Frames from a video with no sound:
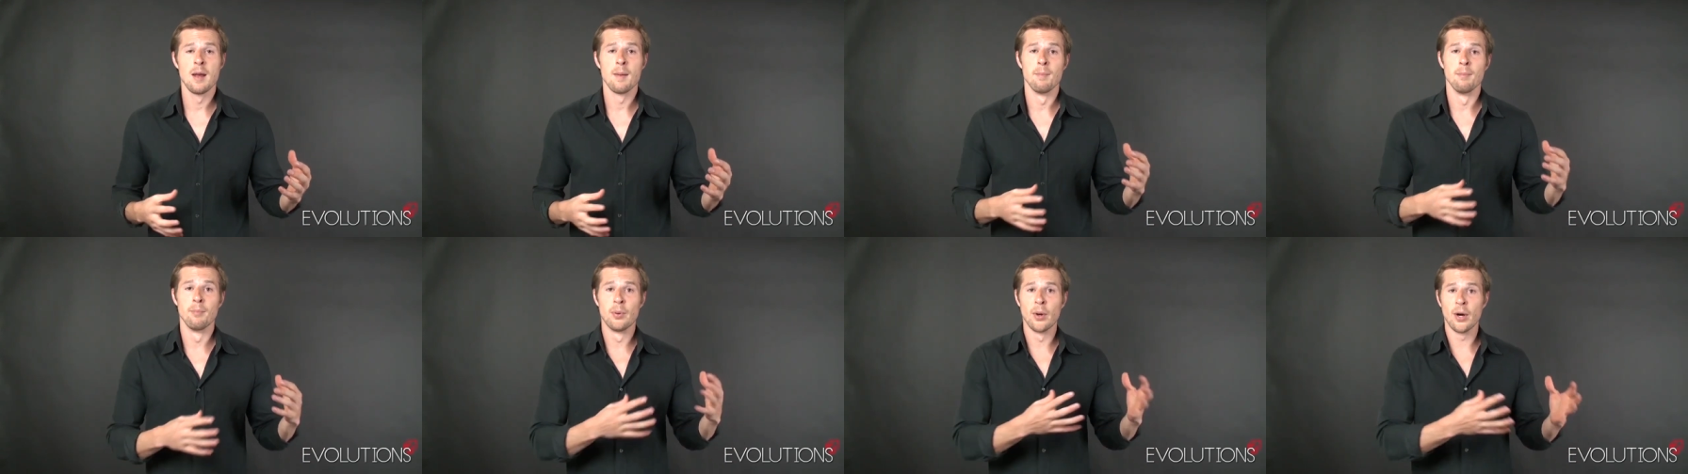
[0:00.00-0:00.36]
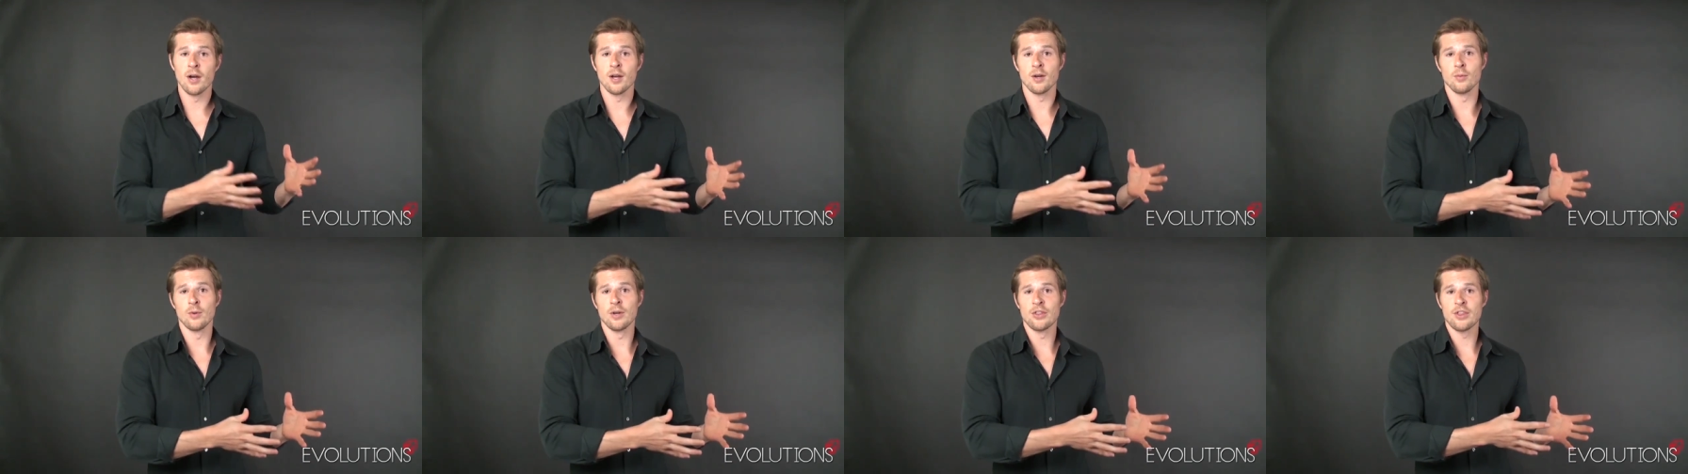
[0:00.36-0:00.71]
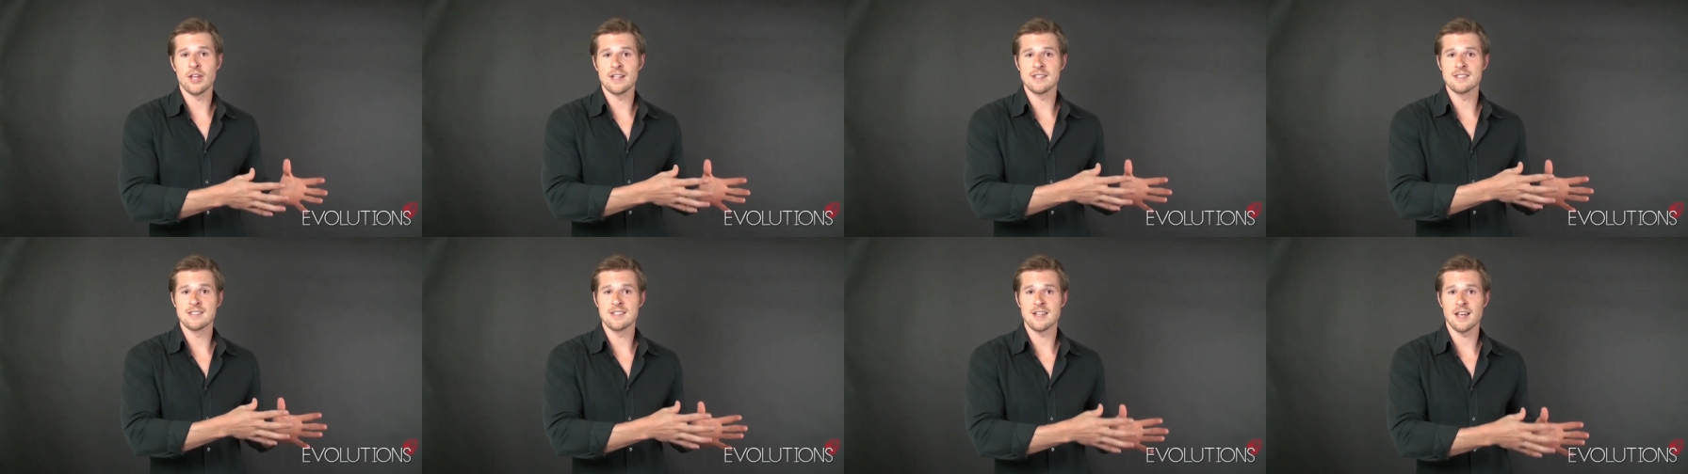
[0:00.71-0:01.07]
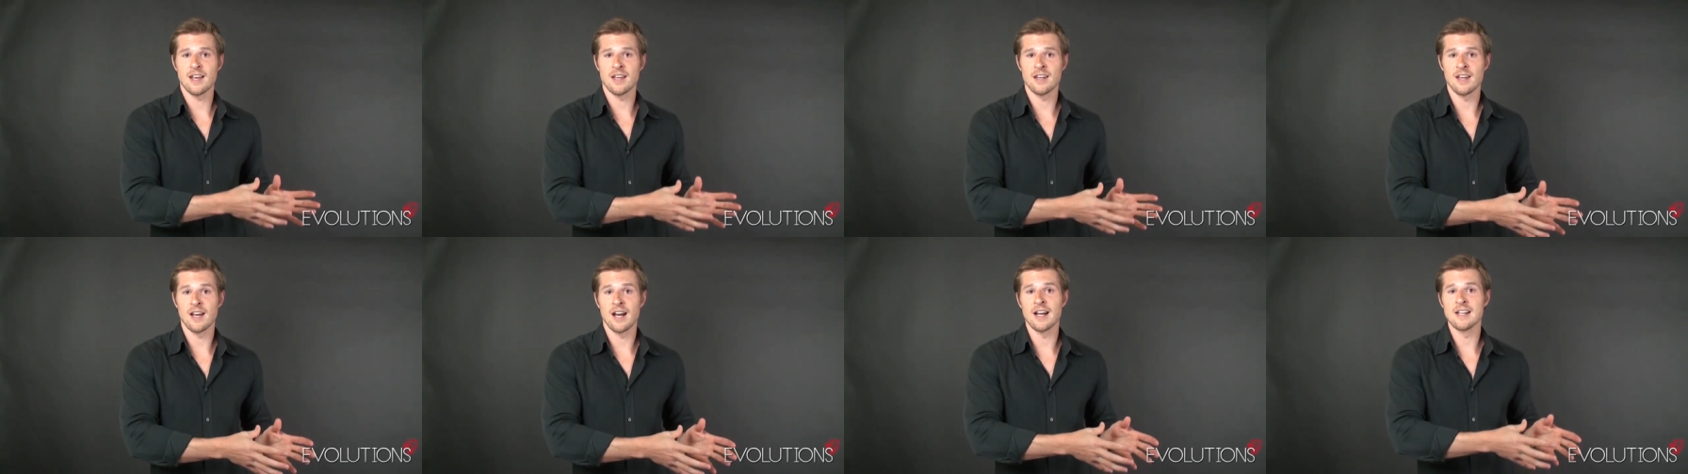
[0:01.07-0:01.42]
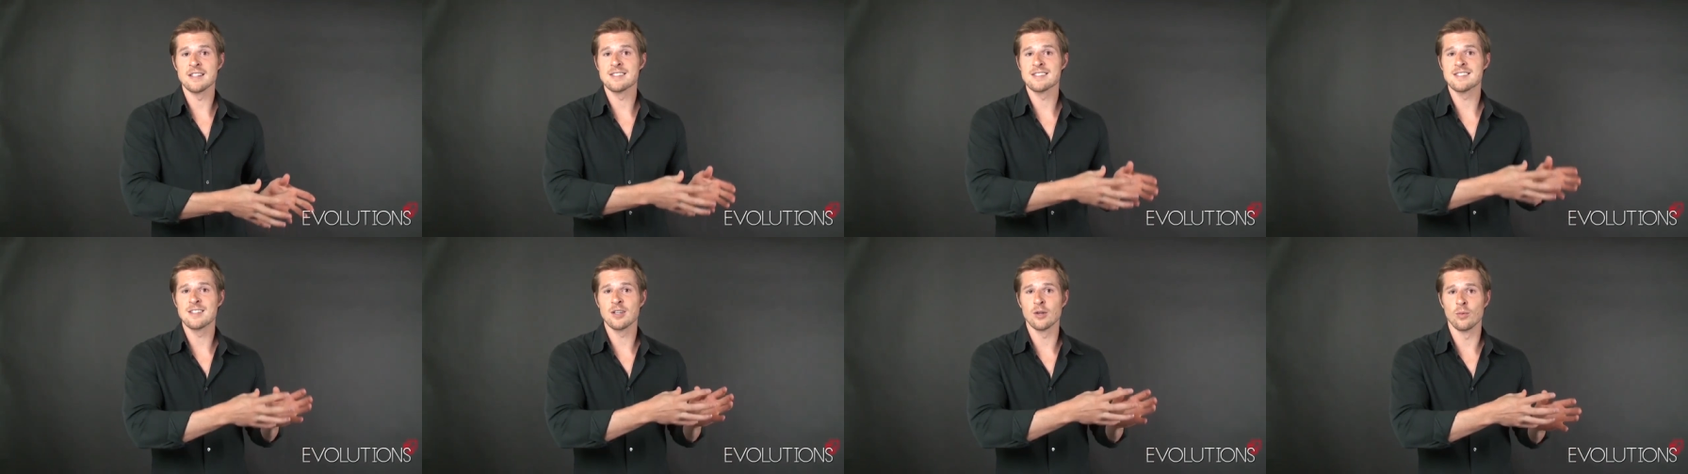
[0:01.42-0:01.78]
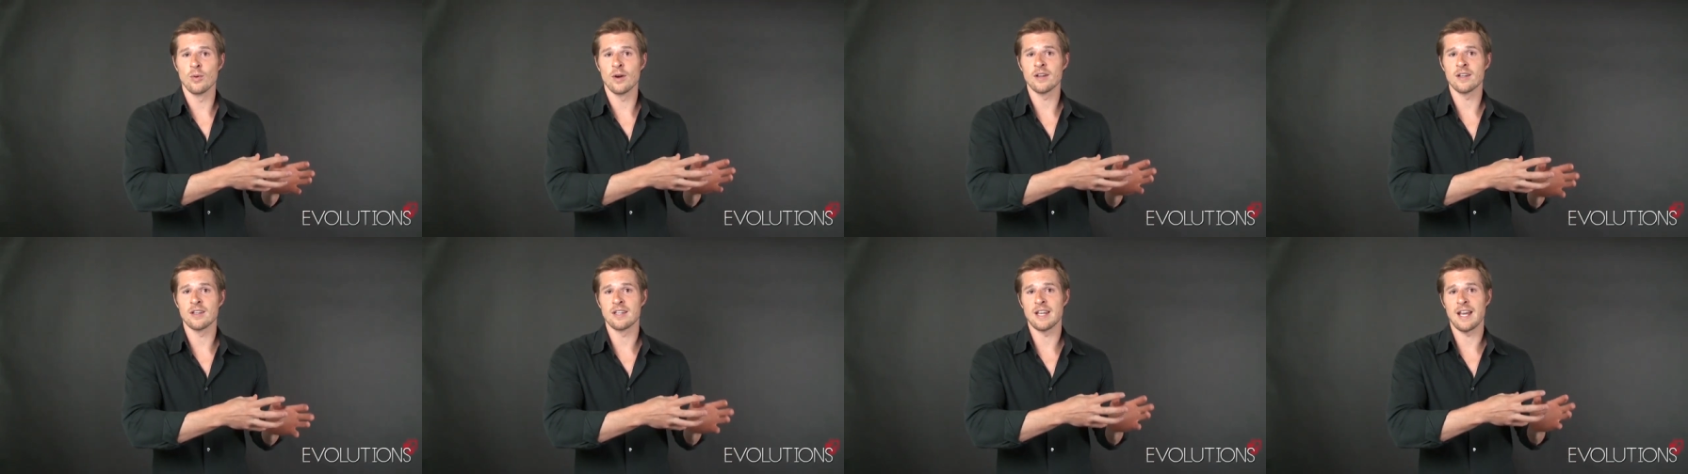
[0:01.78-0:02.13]
But with that said, I still
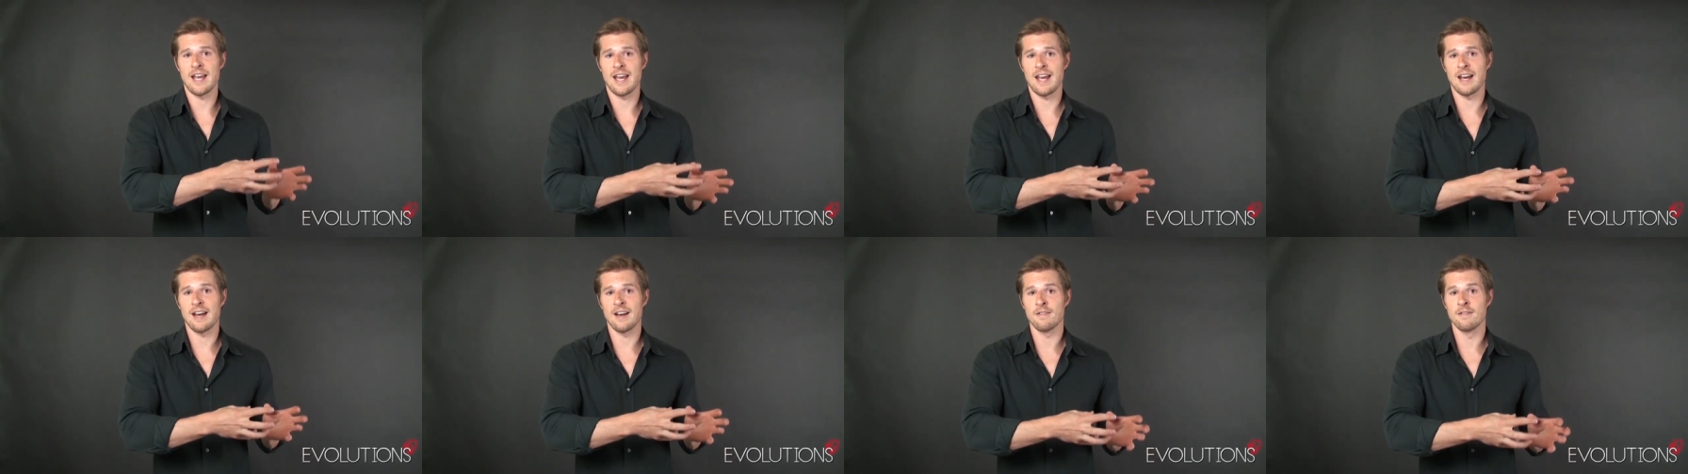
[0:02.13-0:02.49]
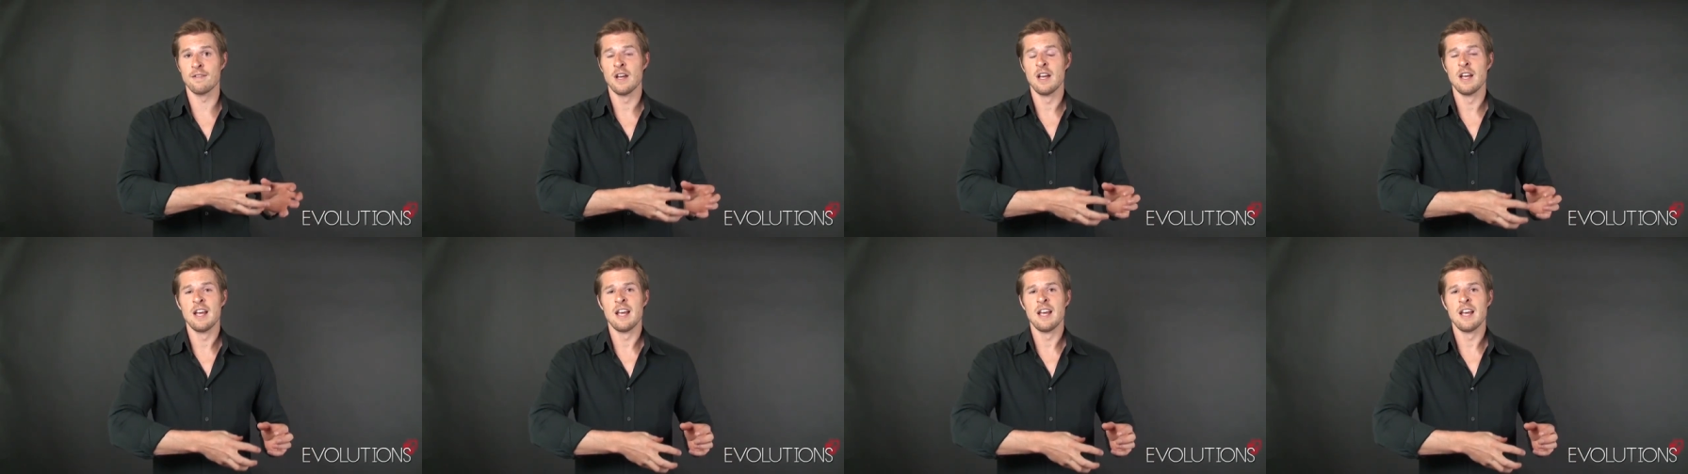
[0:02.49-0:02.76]
wanted to have